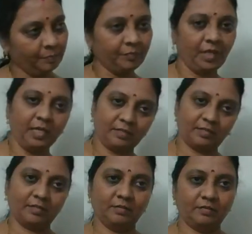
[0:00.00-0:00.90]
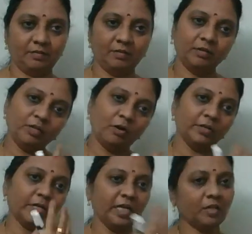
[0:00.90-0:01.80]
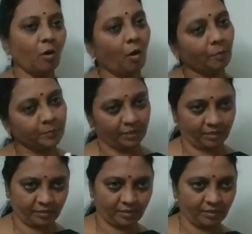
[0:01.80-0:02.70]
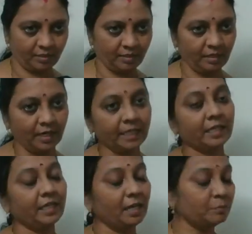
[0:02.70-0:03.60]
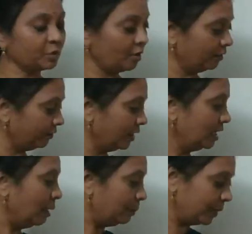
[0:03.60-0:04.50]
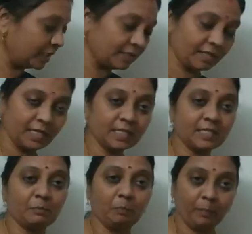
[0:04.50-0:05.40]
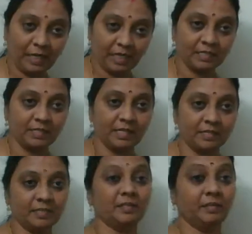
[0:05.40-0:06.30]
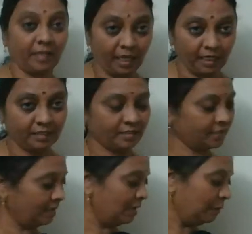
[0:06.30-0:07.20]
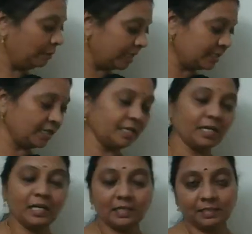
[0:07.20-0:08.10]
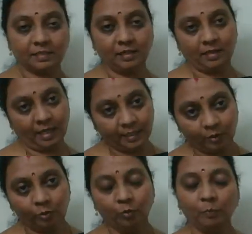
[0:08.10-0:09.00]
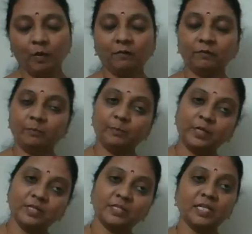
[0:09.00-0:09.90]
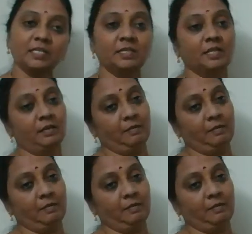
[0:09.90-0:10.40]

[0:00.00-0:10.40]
things or concrete objects, like names of persons, places, things, materials, a group of persons,